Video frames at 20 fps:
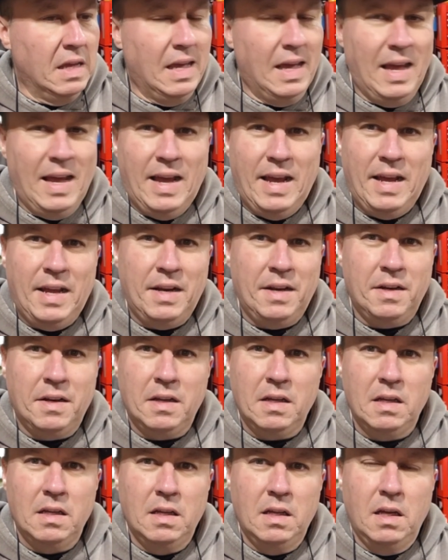And
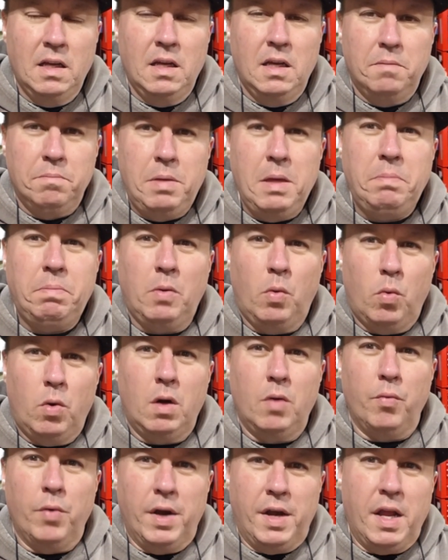people
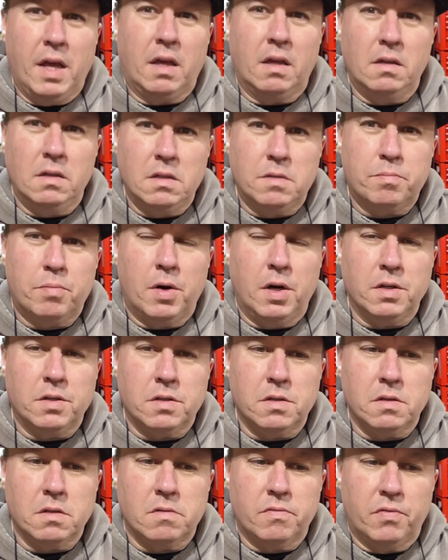want ridiculous
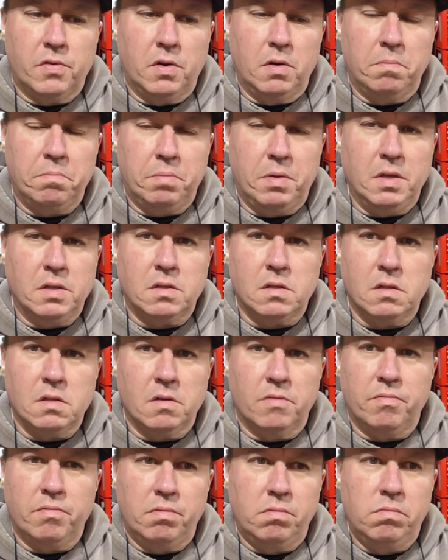prices for pieces
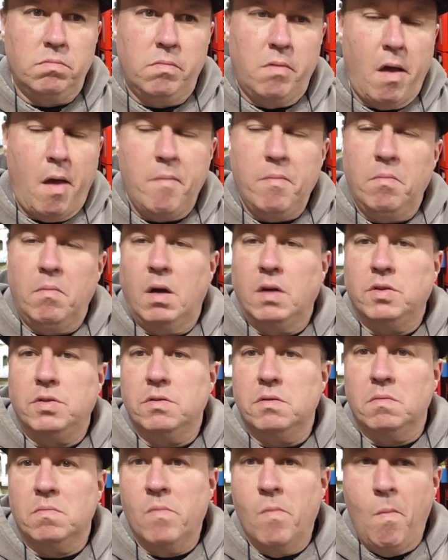of, mind
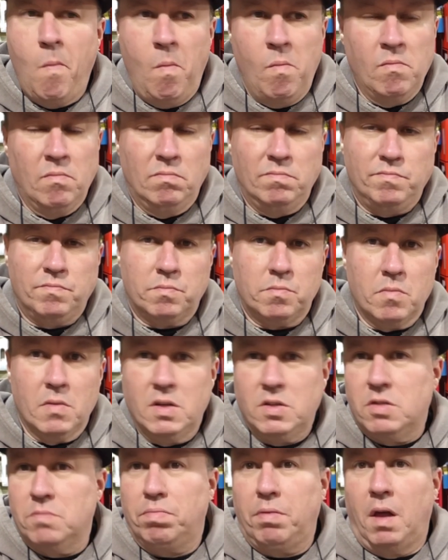you,
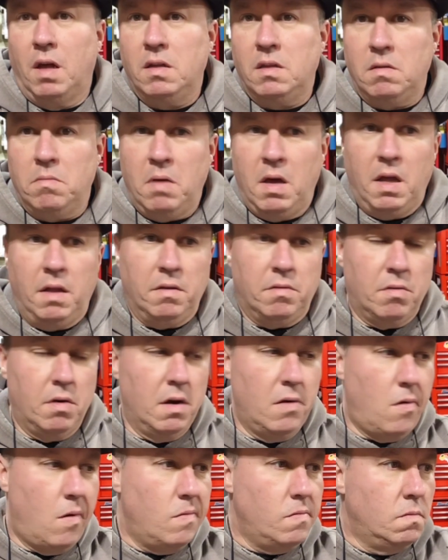supply and demand,
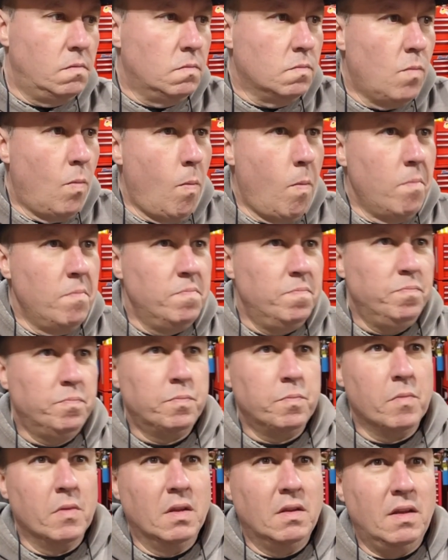right? I
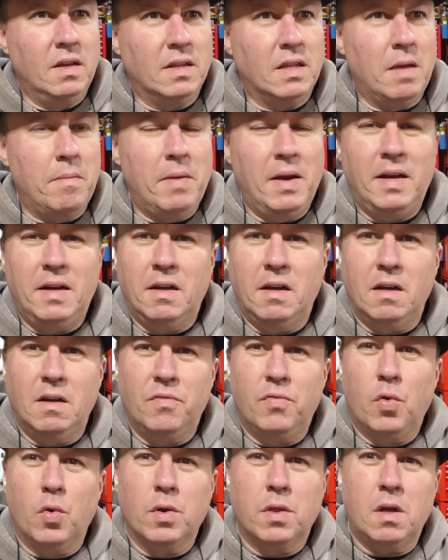think they made
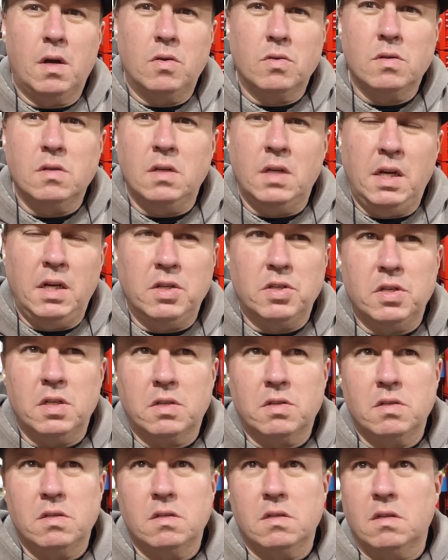
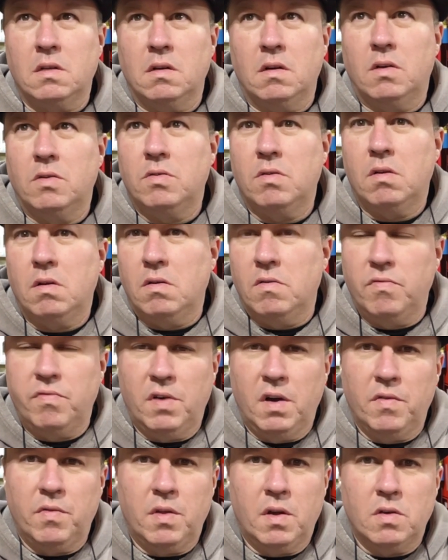4,086s and
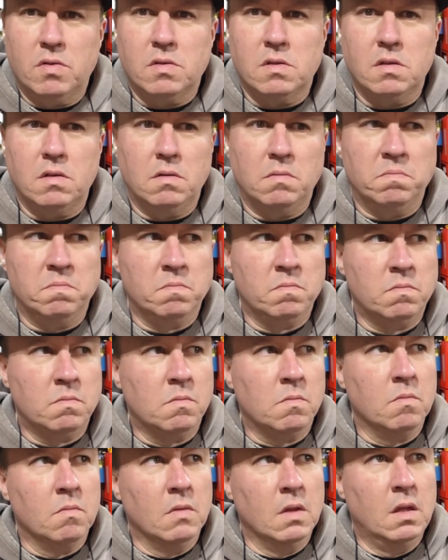
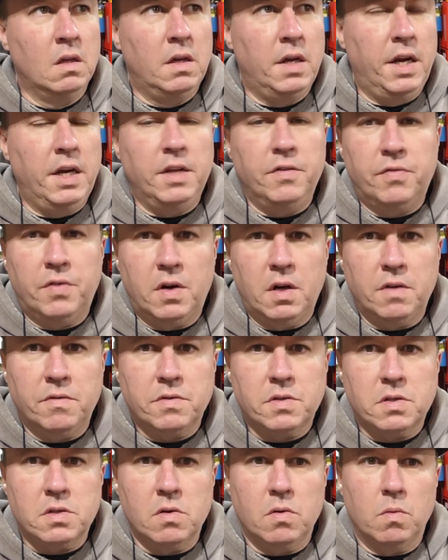105,085s,
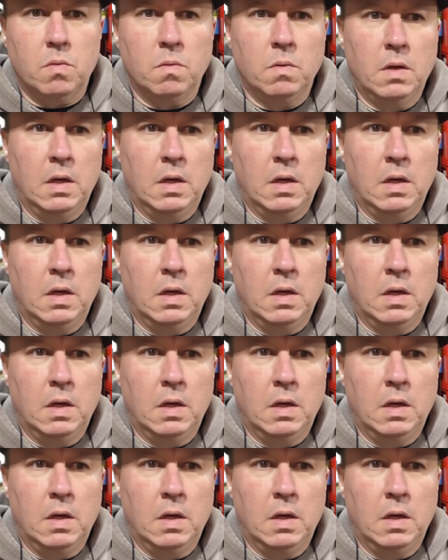so